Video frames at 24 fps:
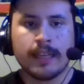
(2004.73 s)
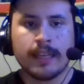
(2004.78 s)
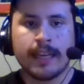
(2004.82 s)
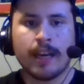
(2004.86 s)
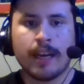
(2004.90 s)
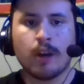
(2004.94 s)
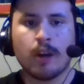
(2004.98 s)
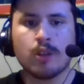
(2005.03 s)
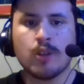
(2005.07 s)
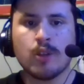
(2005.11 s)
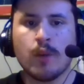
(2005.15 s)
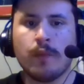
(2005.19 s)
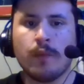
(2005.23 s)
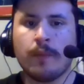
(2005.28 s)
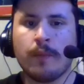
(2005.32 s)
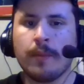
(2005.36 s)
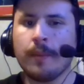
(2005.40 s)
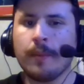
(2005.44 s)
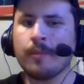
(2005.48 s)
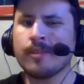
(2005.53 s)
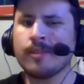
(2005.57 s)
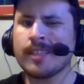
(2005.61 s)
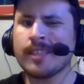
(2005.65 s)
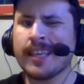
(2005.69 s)
Also, for
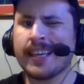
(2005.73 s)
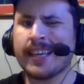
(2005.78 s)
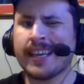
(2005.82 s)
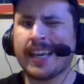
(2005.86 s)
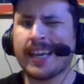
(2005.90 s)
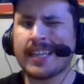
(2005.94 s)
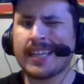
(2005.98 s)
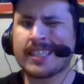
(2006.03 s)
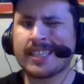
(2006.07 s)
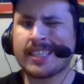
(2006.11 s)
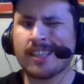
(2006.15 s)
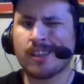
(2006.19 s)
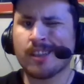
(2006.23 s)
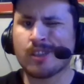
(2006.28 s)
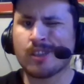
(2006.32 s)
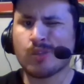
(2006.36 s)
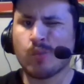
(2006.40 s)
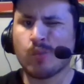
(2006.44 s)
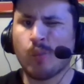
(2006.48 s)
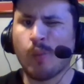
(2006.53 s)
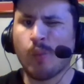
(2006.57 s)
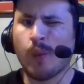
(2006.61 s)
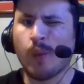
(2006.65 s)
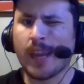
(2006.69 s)
people saying Godzilla's
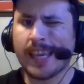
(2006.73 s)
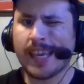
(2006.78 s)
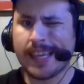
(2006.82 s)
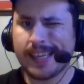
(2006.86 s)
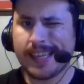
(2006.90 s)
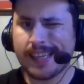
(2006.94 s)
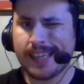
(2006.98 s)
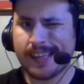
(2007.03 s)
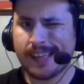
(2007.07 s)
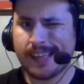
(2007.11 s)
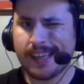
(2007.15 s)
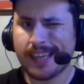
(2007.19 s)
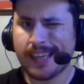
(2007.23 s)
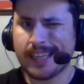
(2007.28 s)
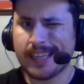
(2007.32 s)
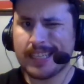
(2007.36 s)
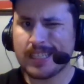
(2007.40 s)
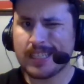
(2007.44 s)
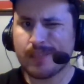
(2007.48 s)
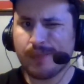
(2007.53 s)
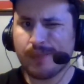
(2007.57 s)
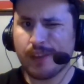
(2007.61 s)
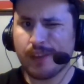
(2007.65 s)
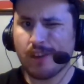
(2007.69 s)
weak in
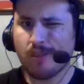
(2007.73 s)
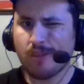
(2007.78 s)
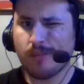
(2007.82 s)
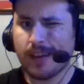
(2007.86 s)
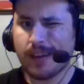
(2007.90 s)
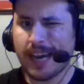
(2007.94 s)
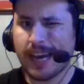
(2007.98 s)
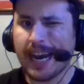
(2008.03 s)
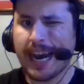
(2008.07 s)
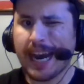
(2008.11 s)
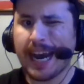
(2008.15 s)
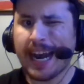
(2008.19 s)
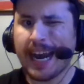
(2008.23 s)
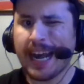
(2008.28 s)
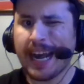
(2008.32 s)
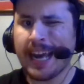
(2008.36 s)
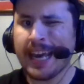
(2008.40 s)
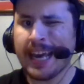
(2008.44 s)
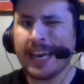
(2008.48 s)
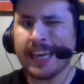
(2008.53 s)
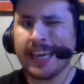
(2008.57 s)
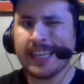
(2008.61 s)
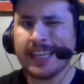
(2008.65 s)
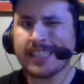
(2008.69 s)
this film,
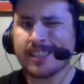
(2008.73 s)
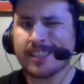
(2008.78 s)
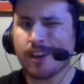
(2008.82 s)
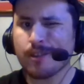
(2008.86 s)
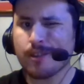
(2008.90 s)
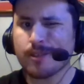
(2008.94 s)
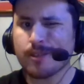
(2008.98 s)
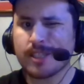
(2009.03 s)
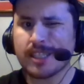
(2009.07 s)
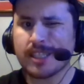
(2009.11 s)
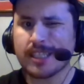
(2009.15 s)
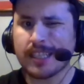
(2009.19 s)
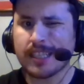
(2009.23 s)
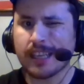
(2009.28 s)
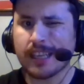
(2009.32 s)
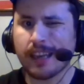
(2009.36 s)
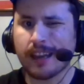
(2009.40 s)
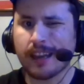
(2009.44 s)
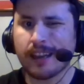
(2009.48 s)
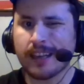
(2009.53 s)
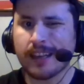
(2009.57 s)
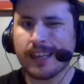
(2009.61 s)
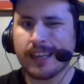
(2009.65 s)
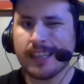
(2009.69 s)
I don't see
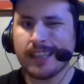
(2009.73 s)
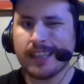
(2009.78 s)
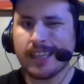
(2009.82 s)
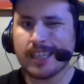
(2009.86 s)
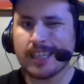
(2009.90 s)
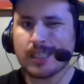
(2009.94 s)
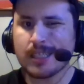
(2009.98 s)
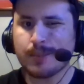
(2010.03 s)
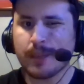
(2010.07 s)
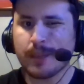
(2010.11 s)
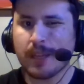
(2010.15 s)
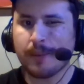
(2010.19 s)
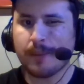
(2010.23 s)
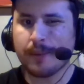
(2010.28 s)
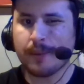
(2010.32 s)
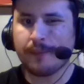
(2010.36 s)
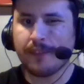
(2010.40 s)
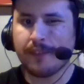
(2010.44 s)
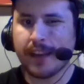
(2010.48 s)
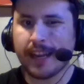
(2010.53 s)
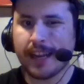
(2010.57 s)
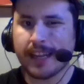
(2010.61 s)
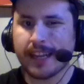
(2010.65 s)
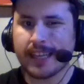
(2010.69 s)
it. He does put up a
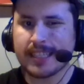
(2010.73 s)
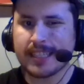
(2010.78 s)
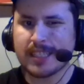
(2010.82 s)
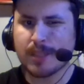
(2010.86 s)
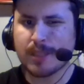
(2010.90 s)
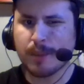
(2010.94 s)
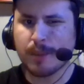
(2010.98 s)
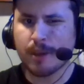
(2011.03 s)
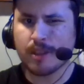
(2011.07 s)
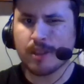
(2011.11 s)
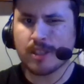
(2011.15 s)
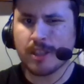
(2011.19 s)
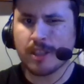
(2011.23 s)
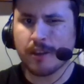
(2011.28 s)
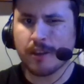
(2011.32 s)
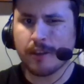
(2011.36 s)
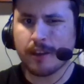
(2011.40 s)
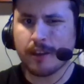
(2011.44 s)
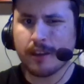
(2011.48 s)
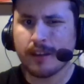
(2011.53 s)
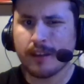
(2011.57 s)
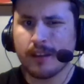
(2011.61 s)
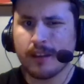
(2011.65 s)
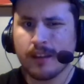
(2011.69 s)
fight against
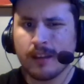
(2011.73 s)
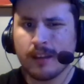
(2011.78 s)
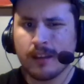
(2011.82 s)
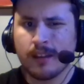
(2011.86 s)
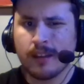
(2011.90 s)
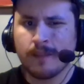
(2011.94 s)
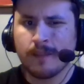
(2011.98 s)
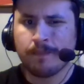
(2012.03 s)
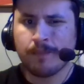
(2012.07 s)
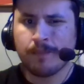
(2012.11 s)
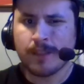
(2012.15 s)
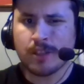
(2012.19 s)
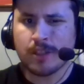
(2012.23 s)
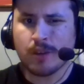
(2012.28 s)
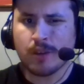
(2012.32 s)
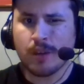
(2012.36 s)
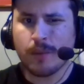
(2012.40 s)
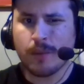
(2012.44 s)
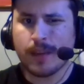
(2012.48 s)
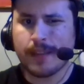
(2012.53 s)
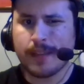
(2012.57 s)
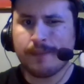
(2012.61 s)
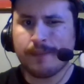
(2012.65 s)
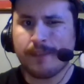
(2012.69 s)
military. It's only
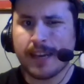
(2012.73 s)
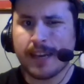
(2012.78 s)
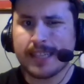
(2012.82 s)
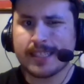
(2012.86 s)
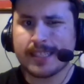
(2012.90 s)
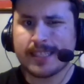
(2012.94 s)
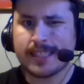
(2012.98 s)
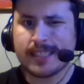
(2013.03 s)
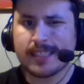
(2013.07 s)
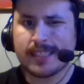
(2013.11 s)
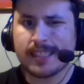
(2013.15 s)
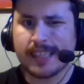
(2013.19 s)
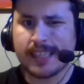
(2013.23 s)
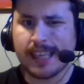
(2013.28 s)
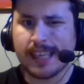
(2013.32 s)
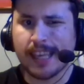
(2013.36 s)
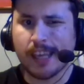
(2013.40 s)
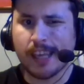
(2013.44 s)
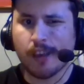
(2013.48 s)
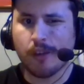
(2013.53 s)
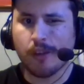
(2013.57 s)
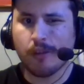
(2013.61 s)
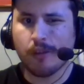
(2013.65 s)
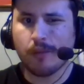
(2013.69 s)
when he fights
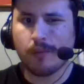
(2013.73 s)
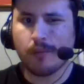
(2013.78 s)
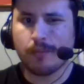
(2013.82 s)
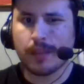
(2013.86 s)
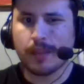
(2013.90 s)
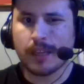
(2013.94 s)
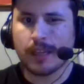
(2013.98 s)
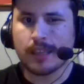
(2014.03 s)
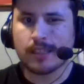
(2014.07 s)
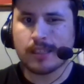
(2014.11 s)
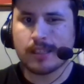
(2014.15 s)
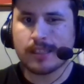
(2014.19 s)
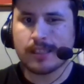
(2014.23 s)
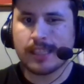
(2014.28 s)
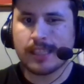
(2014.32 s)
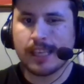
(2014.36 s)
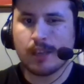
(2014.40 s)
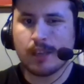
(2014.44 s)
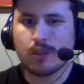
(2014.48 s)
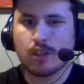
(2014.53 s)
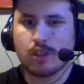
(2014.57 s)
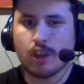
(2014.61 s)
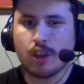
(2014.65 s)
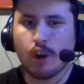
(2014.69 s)
Kyu because
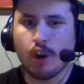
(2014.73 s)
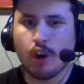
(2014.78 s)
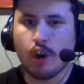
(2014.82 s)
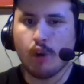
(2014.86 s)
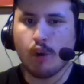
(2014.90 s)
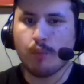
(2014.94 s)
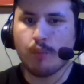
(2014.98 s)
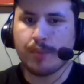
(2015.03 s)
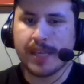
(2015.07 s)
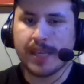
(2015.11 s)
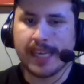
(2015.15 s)
Kyu's so OP,